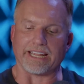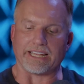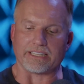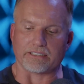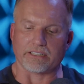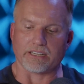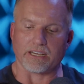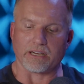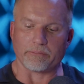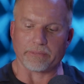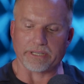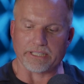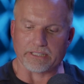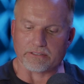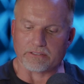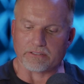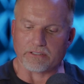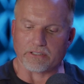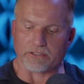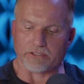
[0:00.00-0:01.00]
in
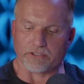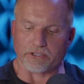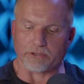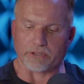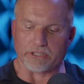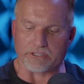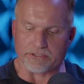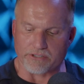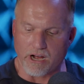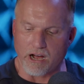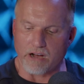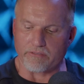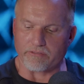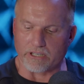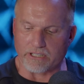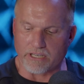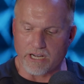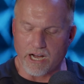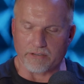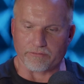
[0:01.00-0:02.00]
coming to resolve
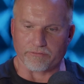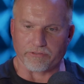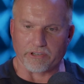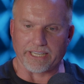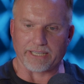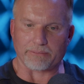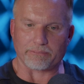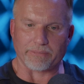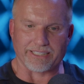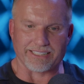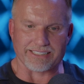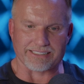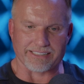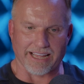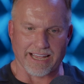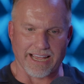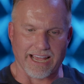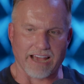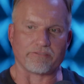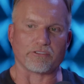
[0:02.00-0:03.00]
a conflict because
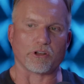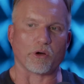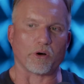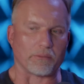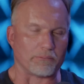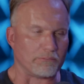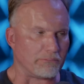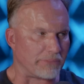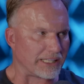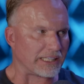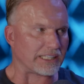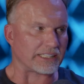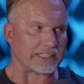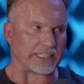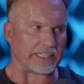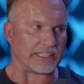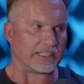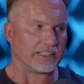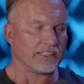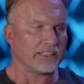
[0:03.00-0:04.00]
they have no
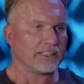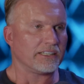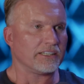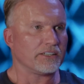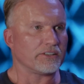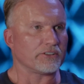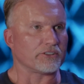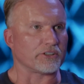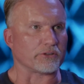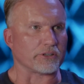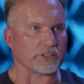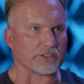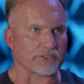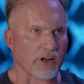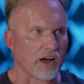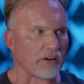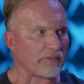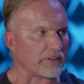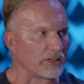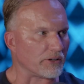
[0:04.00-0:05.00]
ability to
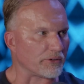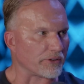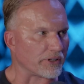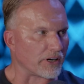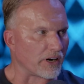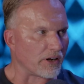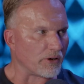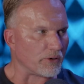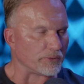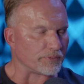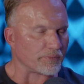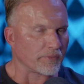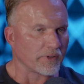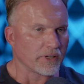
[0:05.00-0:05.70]
resolve it on their own.